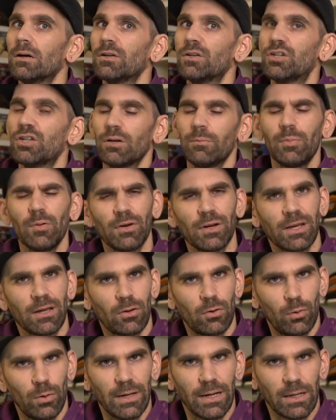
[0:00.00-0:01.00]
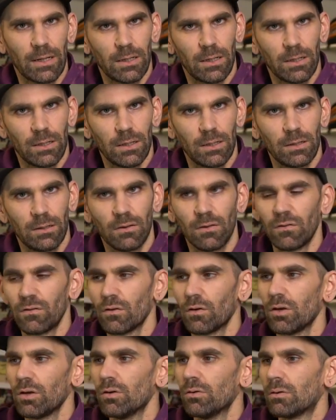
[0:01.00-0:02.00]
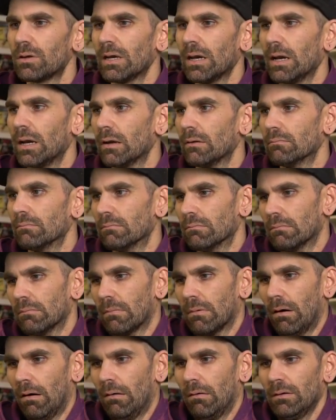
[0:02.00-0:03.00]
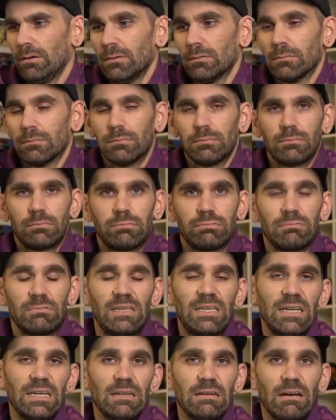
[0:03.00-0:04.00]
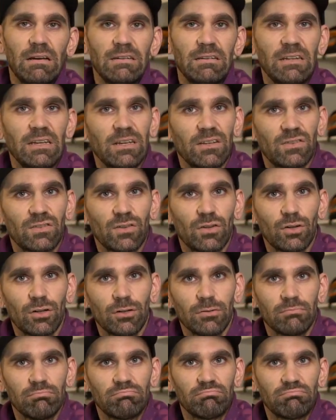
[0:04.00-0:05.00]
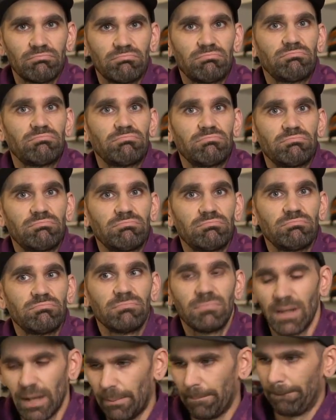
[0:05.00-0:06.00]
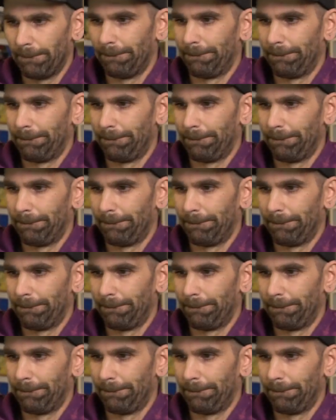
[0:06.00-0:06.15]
jump on it quick so you can, I don't know, get a DSR. Yeah.